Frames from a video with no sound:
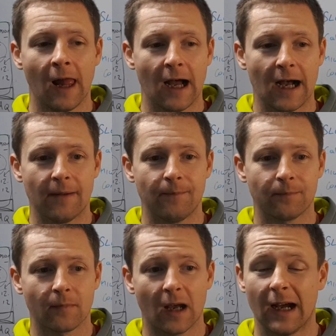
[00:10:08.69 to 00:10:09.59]

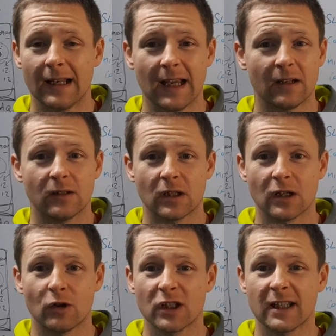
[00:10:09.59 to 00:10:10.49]
And yeah,
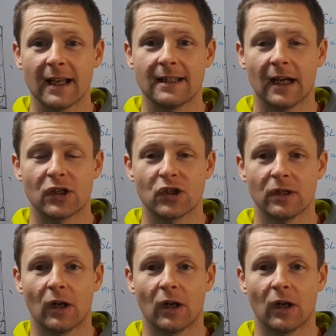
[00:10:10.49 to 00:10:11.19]
just stay in touch.